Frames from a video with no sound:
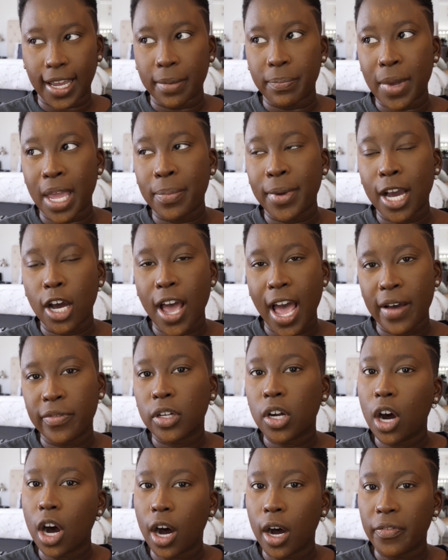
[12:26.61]
maybe I'll
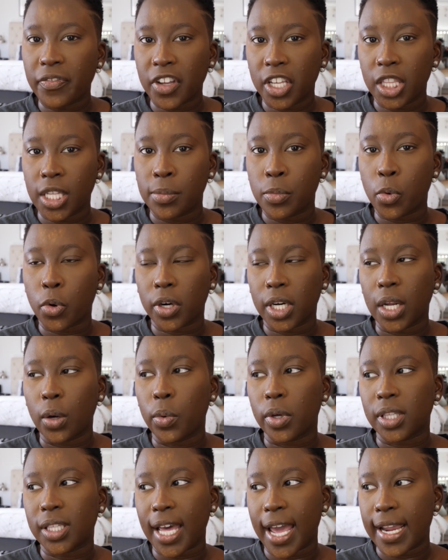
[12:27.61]
have coffee in the morning
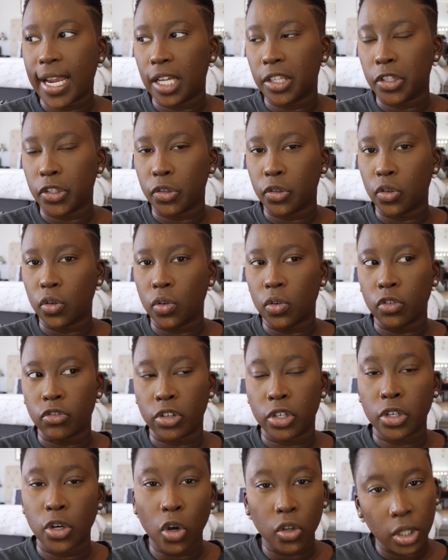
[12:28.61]
with like a little
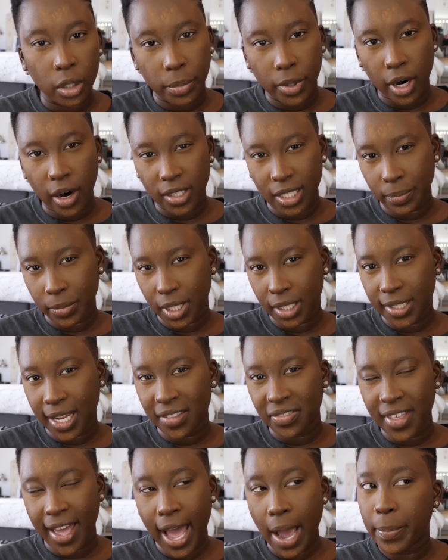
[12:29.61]
granola bar or something
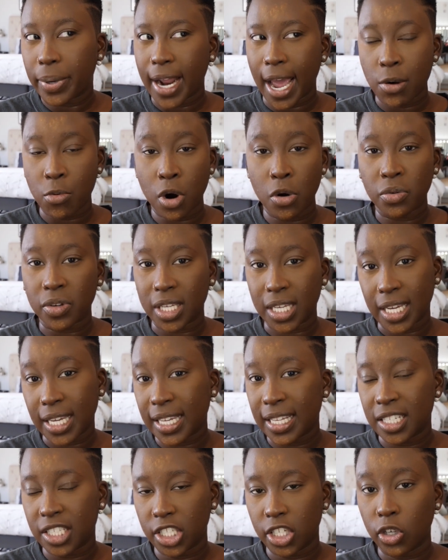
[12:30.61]
like that, but I won't
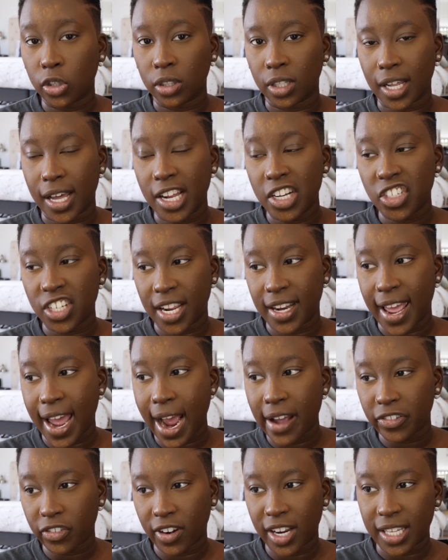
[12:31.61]
eat until lunch. And
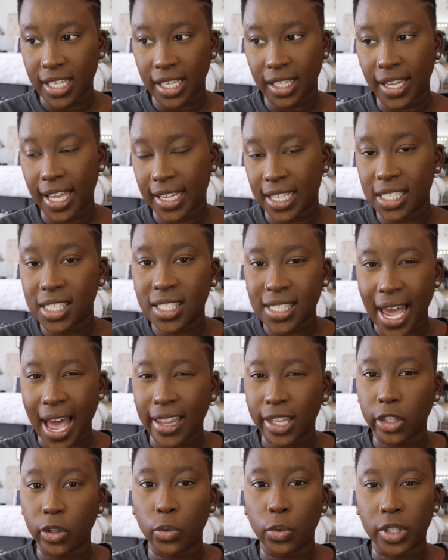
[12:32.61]
after I eat like a
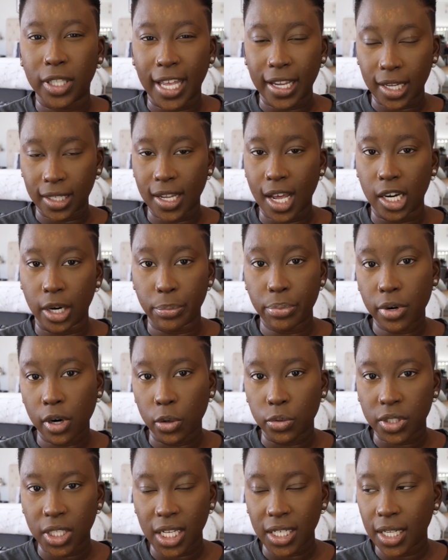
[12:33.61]
salad with like a lot of
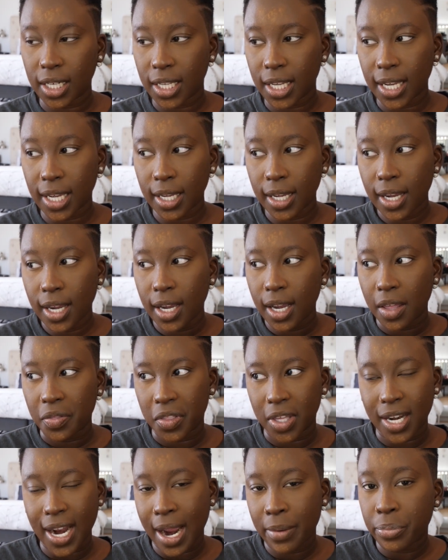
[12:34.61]
protein in it,
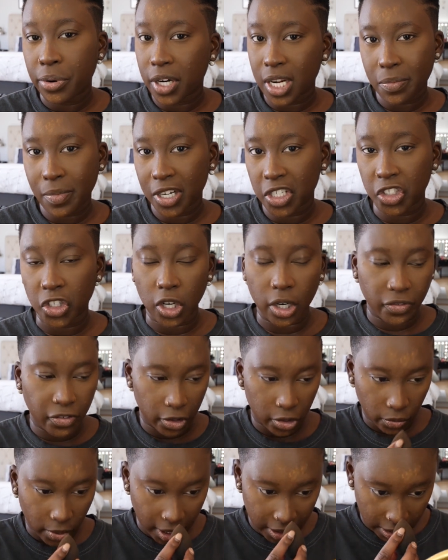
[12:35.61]
then I'm pretty much good
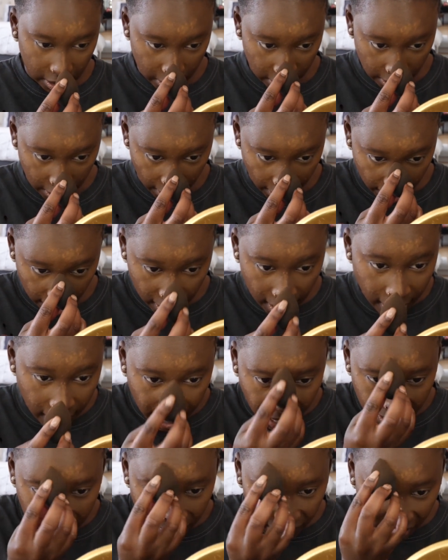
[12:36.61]
for the rest of the day.
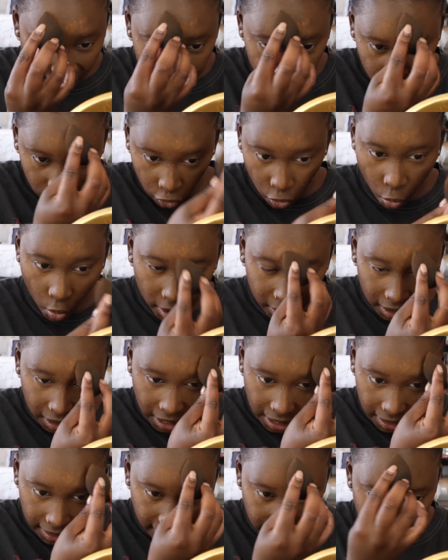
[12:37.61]
And if I do want
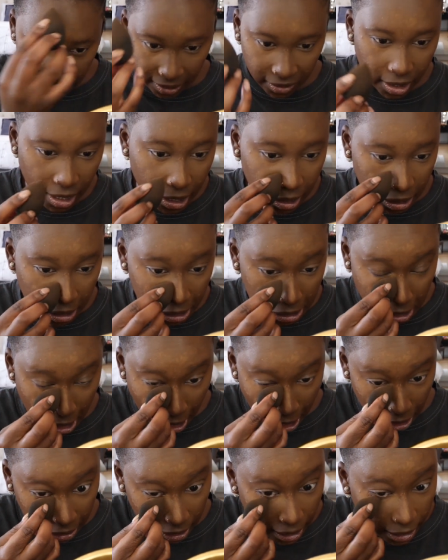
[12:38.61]
to eat again at the end of the
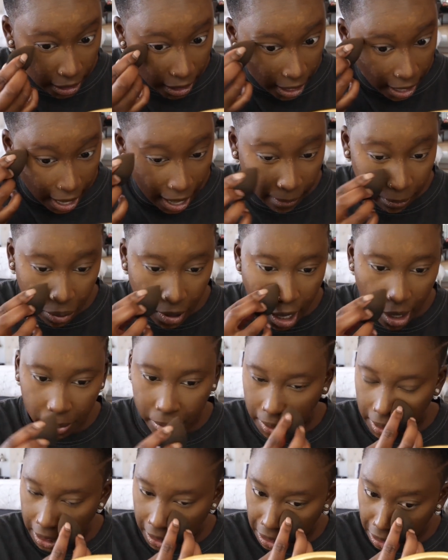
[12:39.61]
day, like, I'm
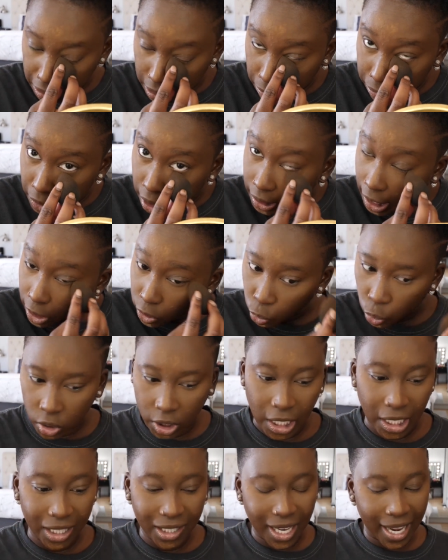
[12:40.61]
probably eating something like
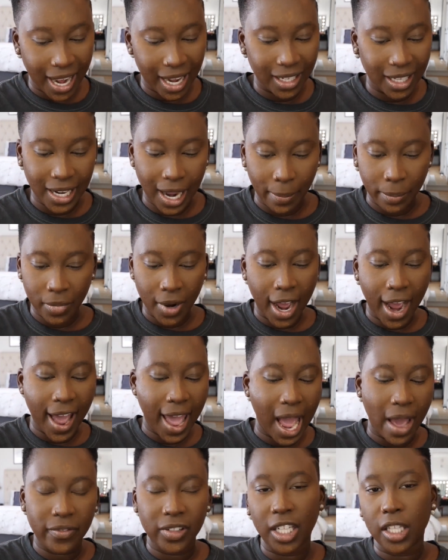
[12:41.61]
really light. Like, I'm not
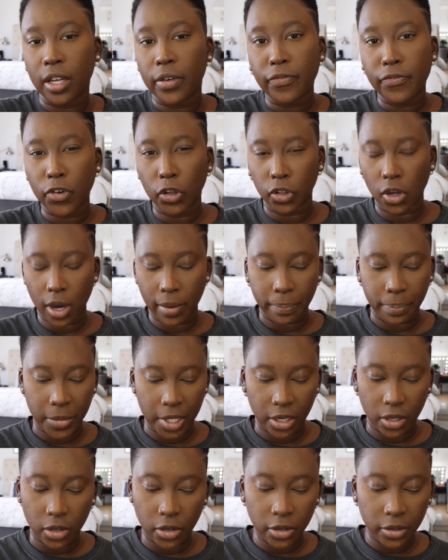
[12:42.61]
having like a full-on
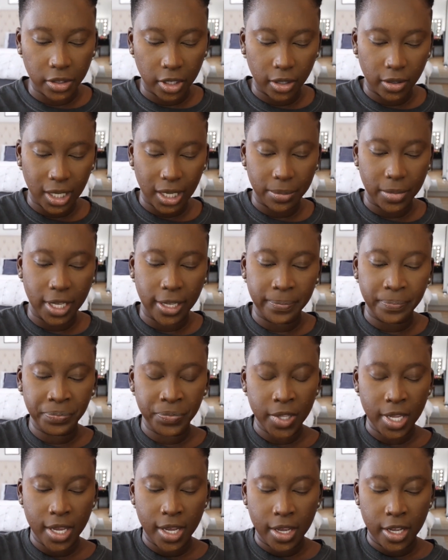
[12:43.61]
meal, you know what I
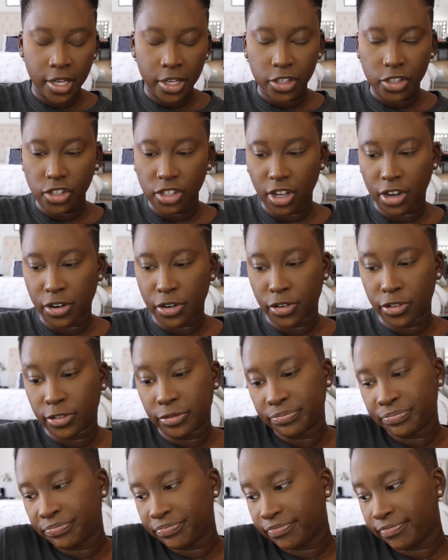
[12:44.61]
mean? So